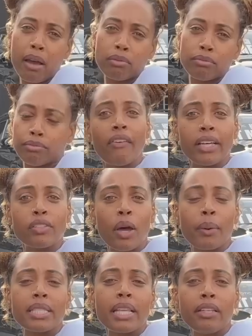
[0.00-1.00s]
out. All right, so
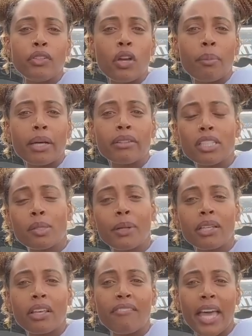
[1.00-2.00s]
I was telling you about the
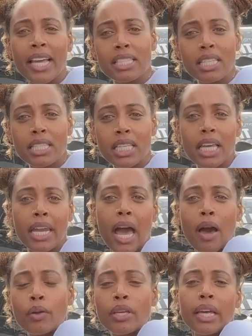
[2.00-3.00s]
Spirit of Ecstasy and
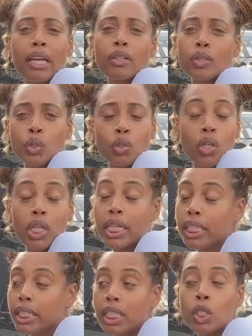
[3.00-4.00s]
how you can control
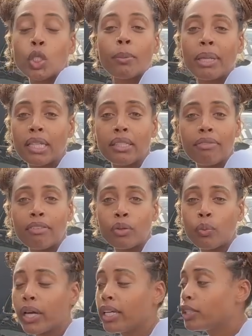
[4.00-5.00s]
it in so many
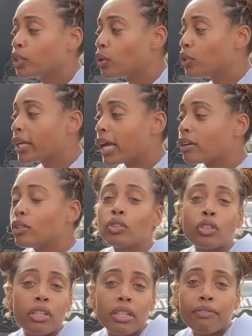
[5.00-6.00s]
different ways. So you can
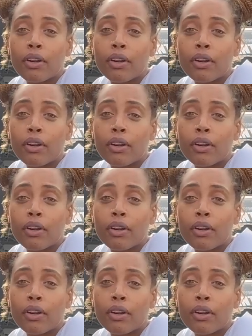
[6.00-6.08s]
control it